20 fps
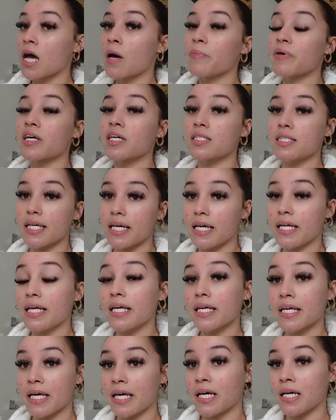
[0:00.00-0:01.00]
because
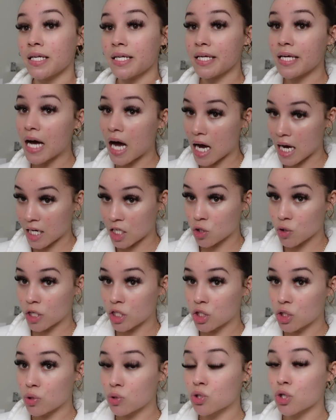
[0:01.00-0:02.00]
eating can
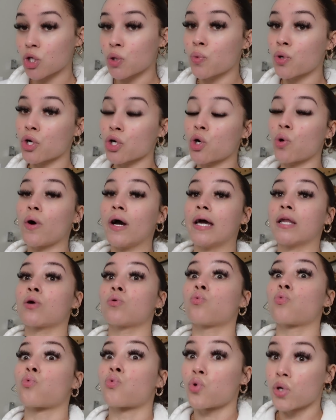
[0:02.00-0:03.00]
dehydrate you so you want to go ahead
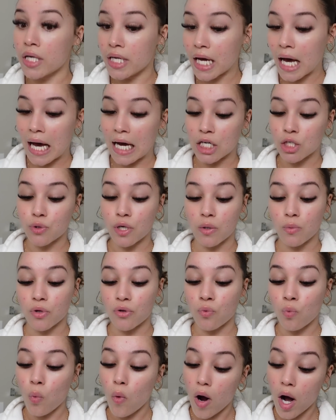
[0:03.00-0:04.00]
and rehydrate
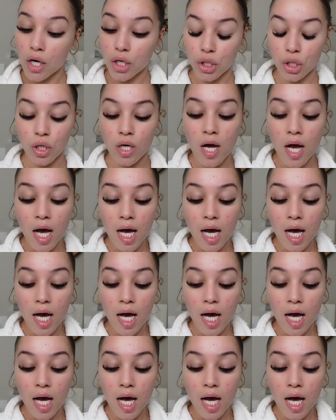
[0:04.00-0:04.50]
with water